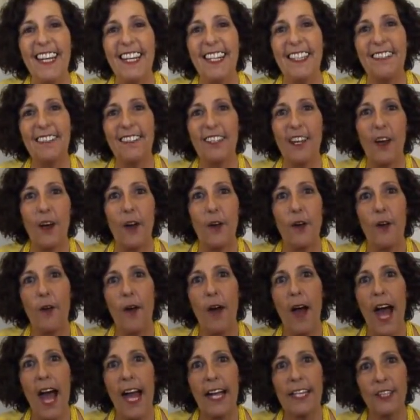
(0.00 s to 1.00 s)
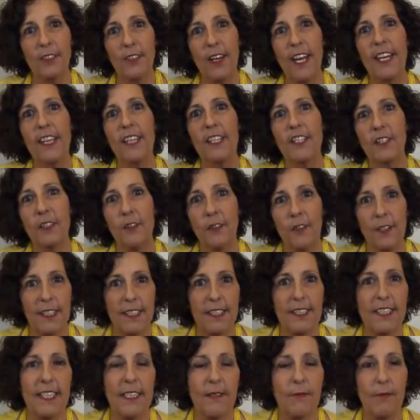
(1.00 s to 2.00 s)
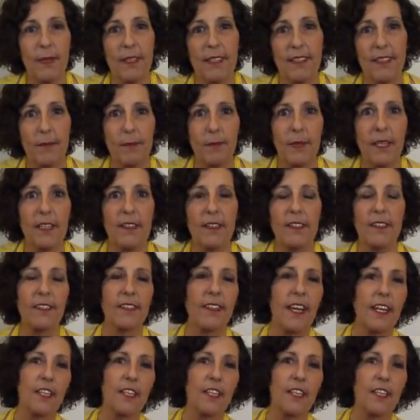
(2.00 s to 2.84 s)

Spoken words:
So I try to do it in bits and pieces.